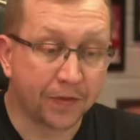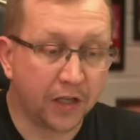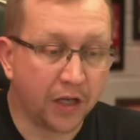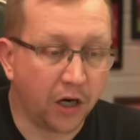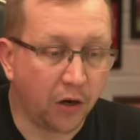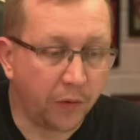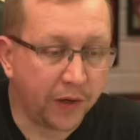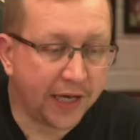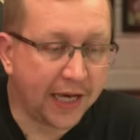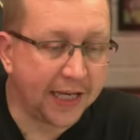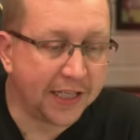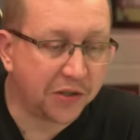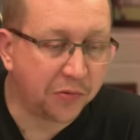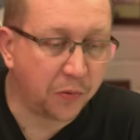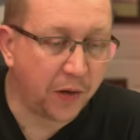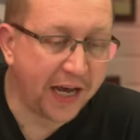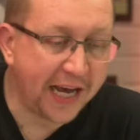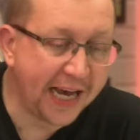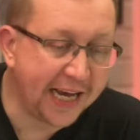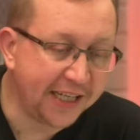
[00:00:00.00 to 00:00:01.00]
you know, it gets
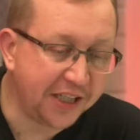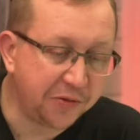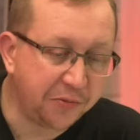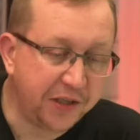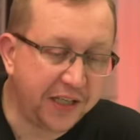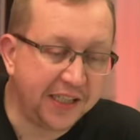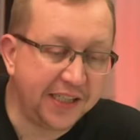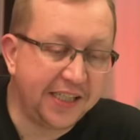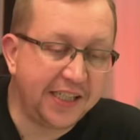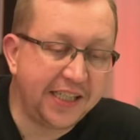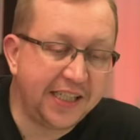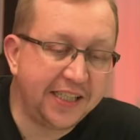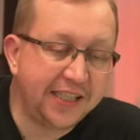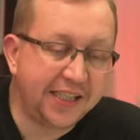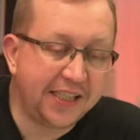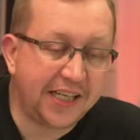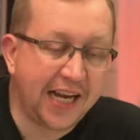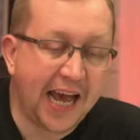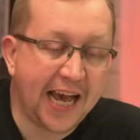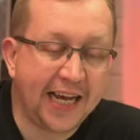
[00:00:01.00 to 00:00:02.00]
worse. We concede the
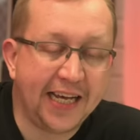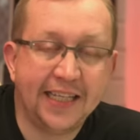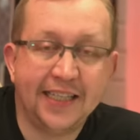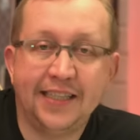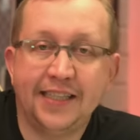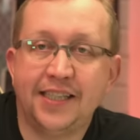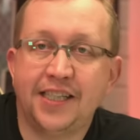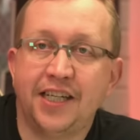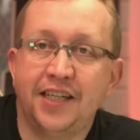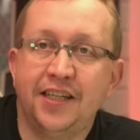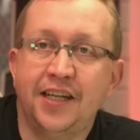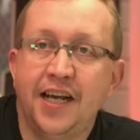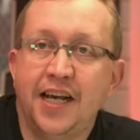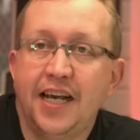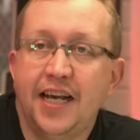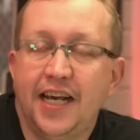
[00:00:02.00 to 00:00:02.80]
second, and